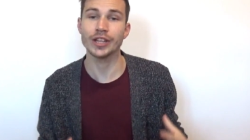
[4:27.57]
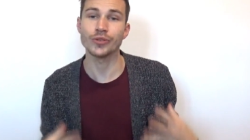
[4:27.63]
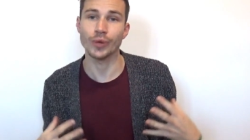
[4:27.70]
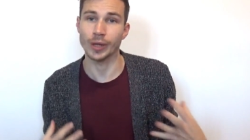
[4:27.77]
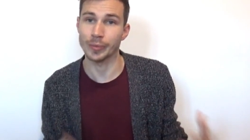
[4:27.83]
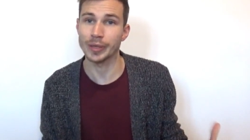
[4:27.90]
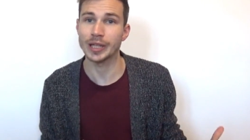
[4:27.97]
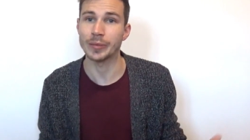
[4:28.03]

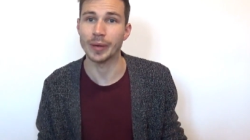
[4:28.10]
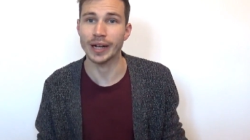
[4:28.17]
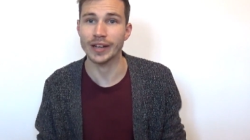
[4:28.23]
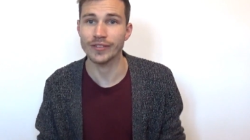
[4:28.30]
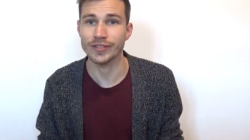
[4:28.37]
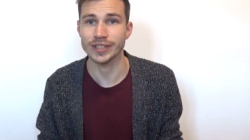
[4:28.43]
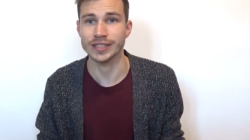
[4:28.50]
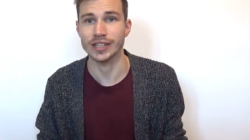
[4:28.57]
annual mealybug
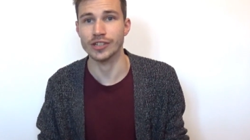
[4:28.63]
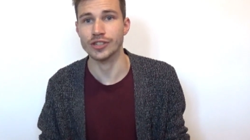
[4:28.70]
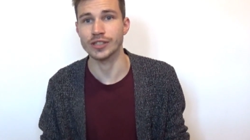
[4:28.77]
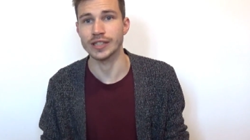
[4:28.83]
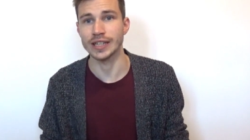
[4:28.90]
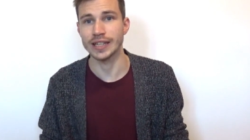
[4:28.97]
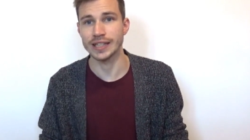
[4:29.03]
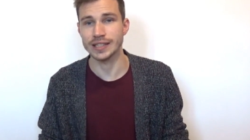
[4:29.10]

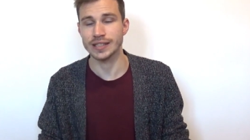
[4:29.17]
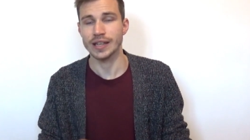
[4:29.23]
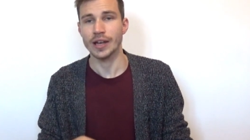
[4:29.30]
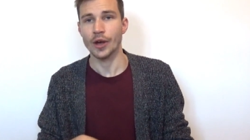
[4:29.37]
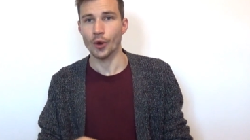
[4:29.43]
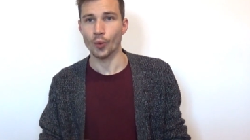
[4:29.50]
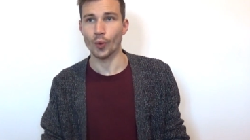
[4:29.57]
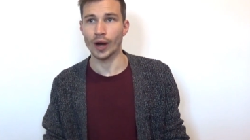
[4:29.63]
infestation is,
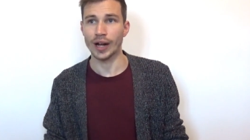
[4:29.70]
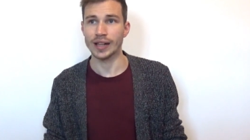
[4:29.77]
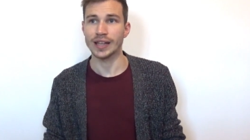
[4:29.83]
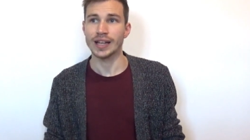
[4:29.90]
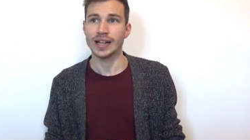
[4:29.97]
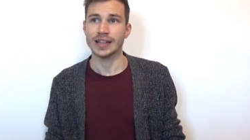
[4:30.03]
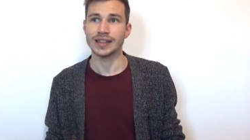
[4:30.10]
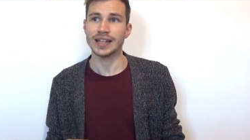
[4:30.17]

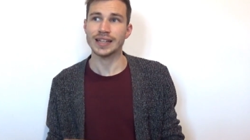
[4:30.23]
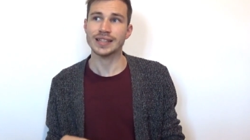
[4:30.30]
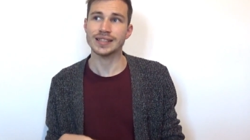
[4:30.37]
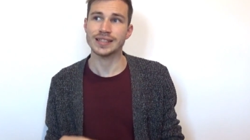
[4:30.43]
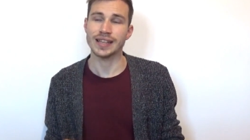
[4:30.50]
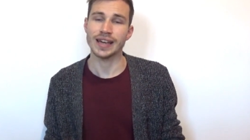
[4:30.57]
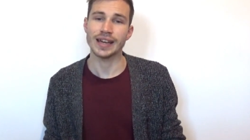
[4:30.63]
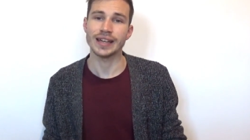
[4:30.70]
well, let's
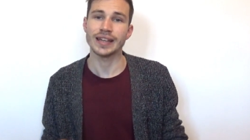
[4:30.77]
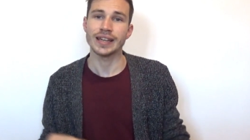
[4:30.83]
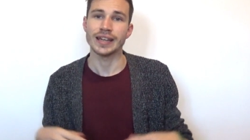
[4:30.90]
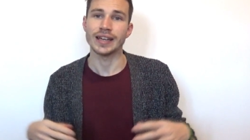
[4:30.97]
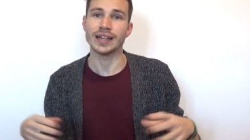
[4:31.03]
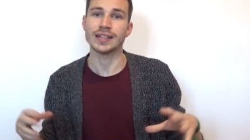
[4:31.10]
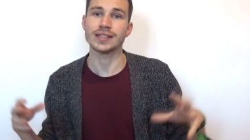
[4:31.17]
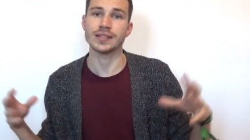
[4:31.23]
say
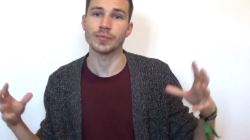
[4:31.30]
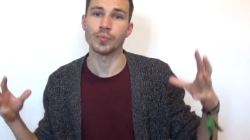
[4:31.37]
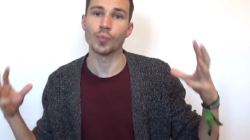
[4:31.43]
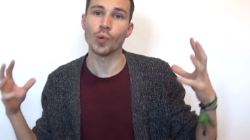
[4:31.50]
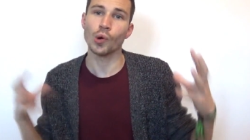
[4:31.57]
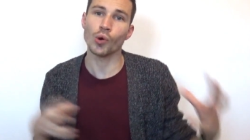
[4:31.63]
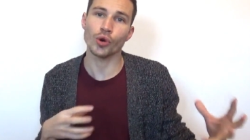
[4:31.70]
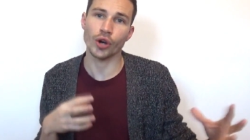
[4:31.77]
it's
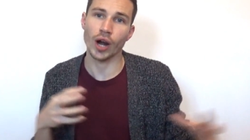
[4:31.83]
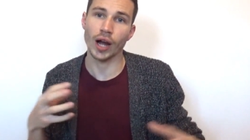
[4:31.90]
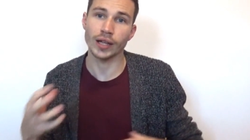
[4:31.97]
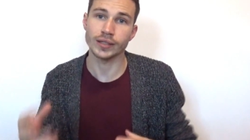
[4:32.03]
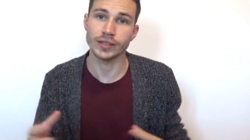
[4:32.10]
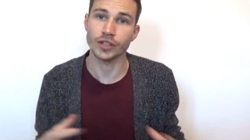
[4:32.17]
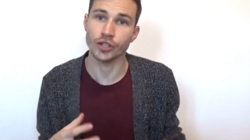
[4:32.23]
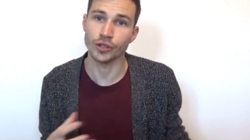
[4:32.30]
more
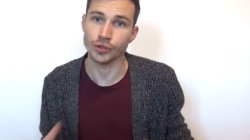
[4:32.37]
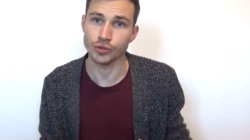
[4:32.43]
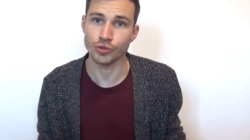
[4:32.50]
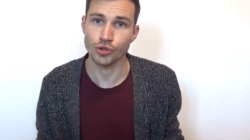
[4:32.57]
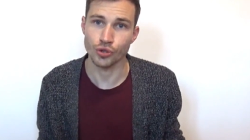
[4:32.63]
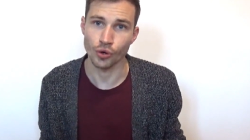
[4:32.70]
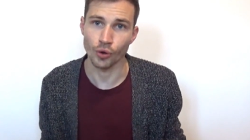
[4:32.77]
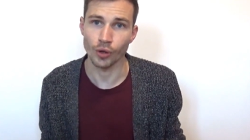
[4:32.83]
under
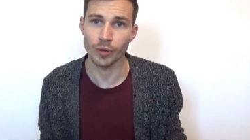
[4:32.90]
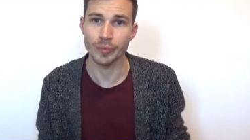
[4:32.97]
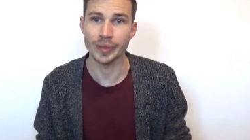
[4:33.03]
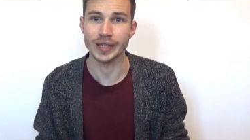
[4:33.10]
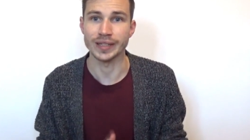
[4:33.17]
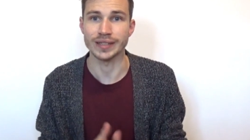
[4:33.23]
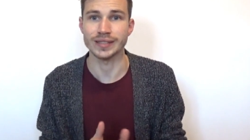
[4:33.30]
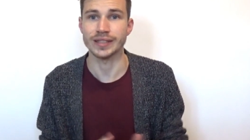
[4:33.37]
control,
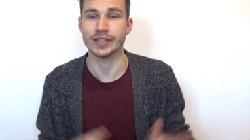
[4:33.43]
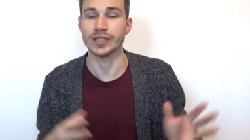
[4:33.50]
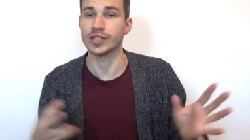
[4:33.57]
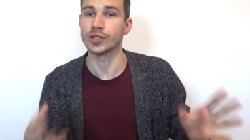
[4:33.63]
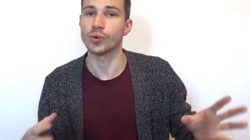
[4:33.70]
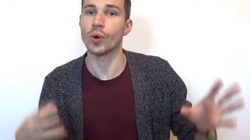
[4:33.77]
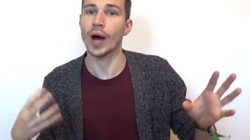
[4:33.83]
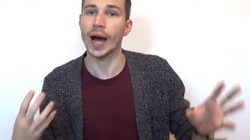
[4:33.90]
because there
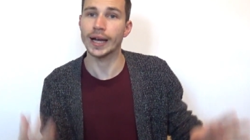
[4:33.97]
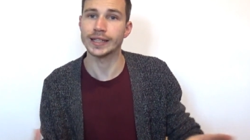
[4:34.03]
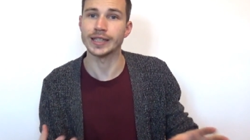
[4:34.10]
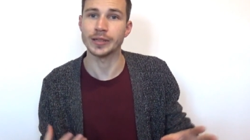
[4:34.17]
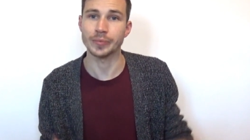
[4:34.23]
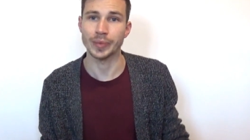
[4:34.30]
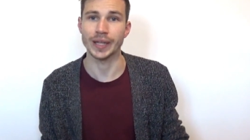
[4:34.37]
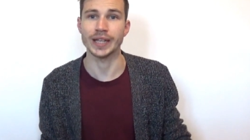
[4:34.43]
is no
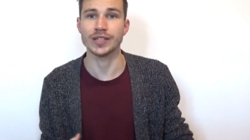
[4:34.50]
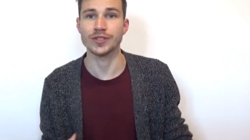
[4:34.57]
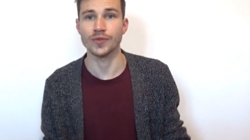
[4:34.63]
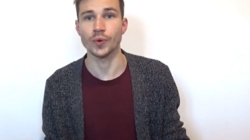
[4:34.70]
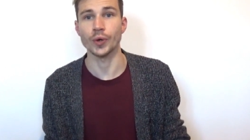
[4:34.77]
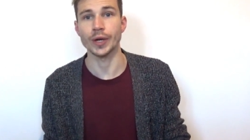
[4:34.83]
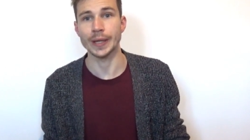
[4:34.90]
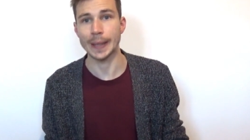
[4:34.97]
hiding place
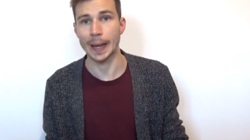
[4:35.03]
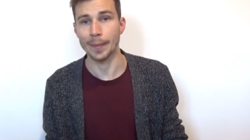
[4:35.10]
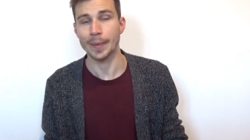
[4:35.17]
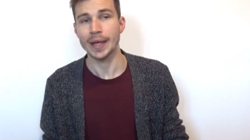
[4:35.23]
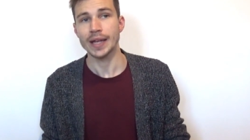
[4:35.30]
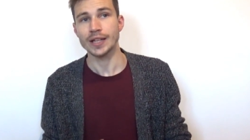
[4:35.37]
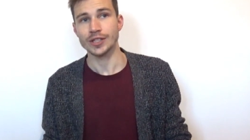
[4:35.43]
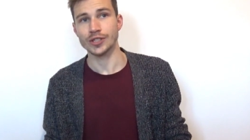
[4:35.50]
for them.
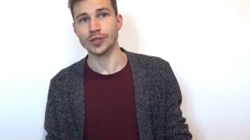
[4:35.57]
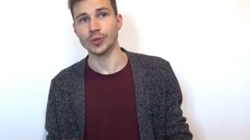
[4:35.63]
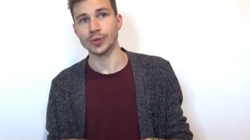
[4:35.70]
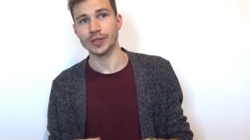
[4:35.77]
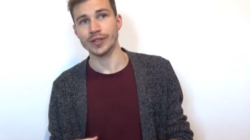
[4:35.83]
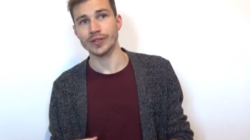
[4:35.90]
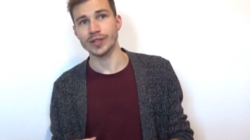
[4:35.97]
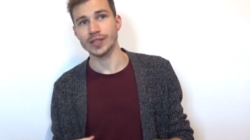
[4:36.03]

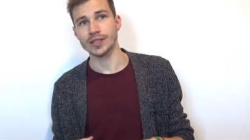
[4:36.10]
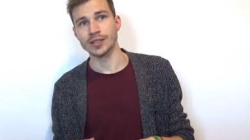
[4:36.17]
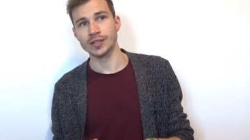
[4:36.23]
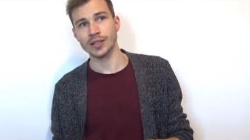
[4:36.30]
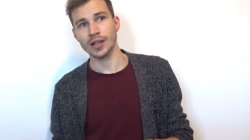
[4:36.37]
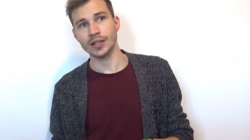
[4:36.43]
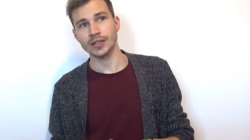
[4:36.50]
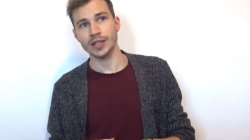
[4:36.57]
So there is
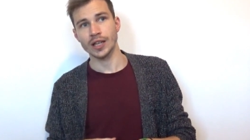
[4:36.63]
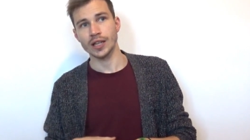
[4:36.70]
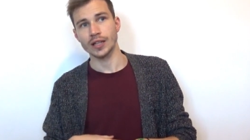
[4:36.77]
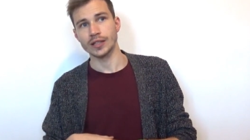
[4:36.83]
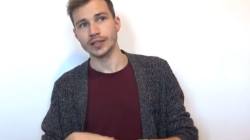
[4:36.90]
not